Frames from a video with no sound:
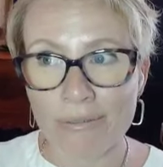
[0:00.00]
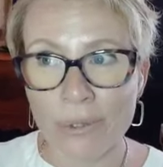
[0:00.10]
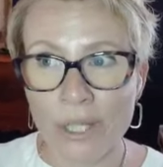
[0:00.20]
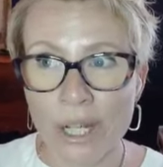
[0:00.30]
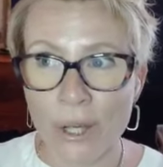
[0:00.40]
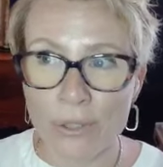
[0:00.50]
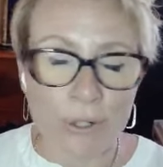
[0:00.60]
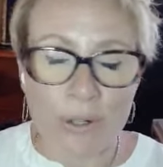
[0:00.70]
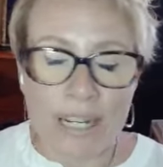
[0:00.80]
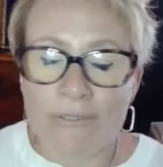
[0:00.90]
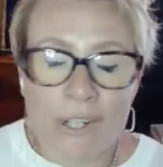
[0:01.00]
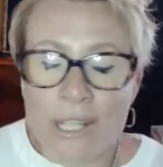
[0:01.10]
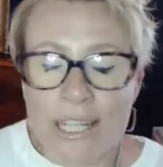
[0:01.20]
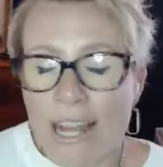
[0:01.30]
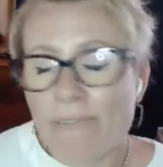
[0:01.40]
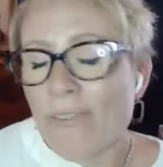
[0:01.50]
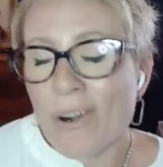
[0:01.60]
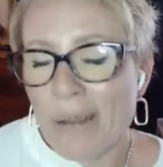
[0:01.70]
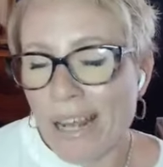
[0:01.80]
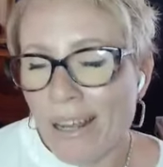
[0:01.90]
neurodiversity
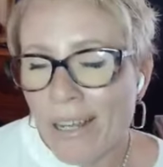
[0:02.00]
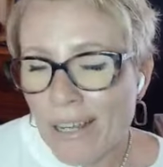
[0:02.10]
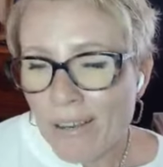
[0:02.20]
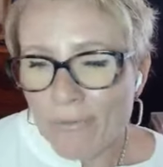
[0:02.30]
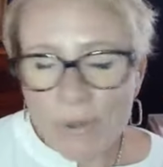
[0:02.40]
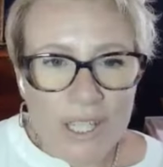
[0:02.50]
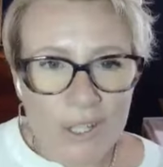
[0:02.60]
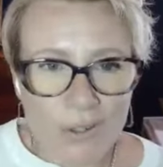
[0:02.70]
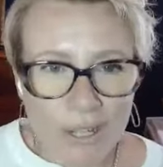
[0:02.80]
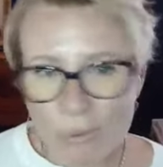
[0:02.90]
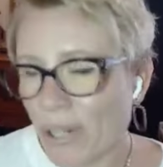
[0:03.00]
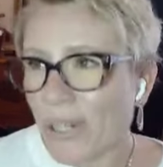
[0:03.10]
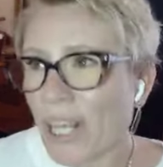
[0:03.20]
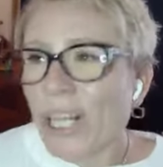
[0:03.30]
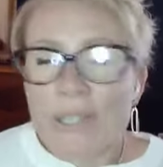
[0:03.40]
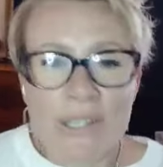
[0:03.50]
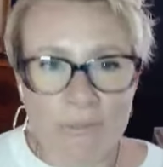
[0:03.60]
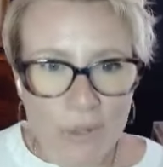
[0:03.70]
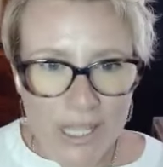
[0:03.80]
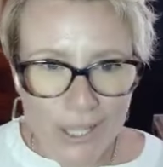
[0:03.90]
affirming voice studio. We're an inclusive
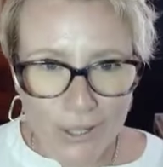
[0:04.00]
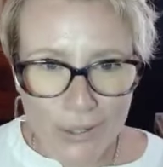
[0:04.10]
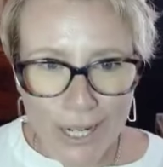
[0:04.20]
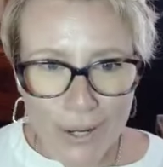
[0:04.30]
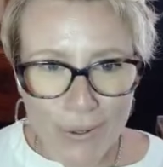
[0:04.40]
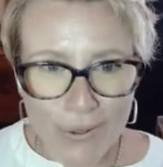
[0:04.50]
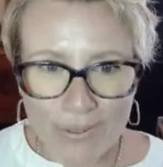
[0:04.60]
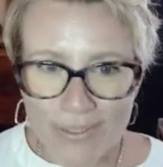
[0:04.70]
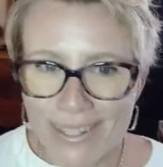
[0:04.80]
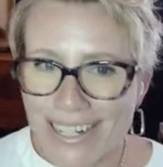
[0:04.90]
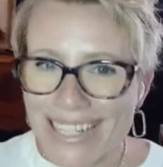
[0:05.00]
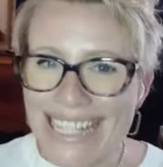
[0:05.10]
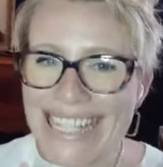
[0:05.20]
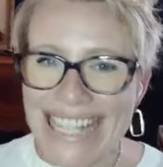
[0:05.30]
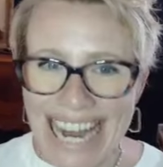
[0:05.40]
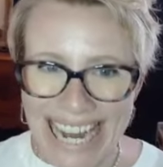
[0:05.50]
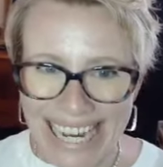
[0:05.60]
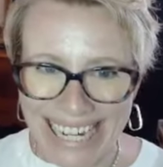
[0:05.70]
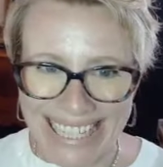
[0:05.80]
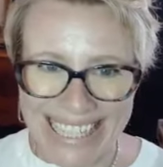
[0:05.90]
voice studio. They're not just
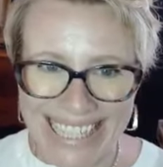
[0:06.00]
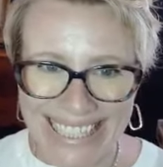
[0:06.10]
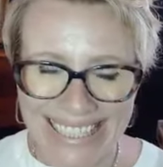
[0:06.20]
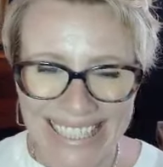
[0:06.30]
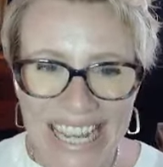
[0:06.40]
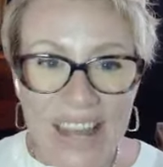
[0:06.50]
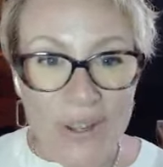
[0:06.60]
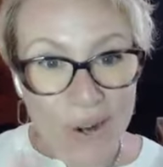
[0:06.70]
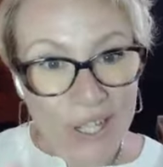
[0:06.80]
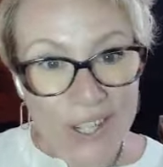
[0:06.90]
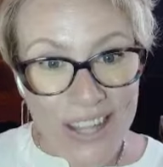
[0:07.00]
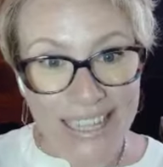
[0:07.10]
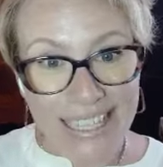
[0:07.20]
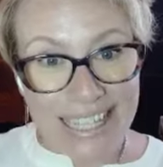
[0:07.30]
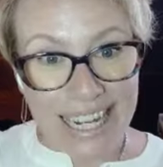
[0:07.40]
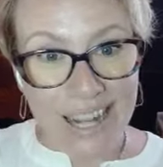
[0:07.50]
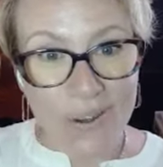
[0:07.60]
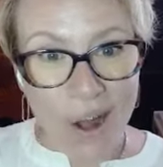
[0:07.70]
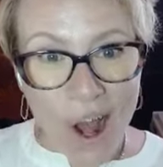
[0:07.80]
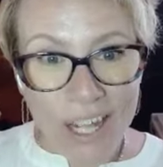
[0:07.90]
saying it. They're also then listing
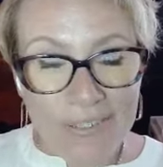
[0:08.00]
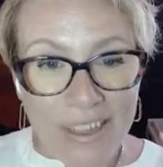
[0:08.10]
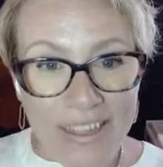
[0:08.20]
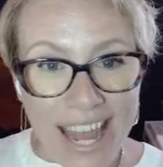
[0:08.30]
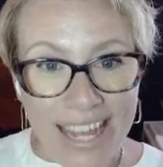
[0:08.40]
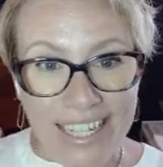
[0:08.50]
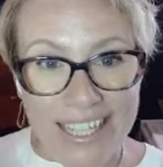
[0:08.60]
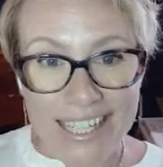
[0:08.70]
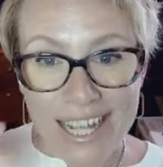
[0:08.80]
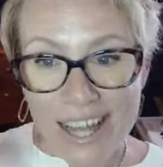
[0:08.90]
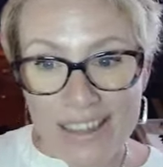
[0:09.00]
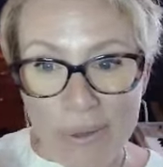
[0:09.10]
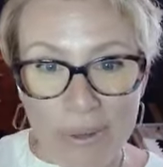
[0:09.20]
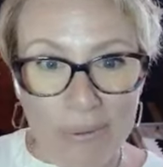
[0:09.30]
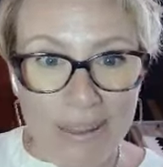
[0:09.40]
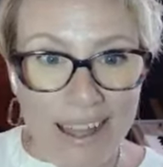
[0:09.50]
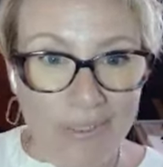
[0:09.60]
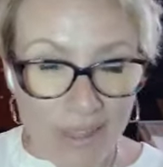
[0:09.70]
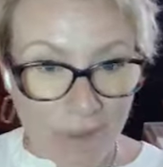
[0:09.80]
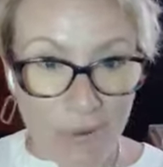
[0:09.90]
out all of the things that we
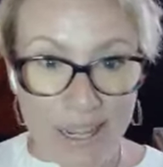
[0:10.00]
love that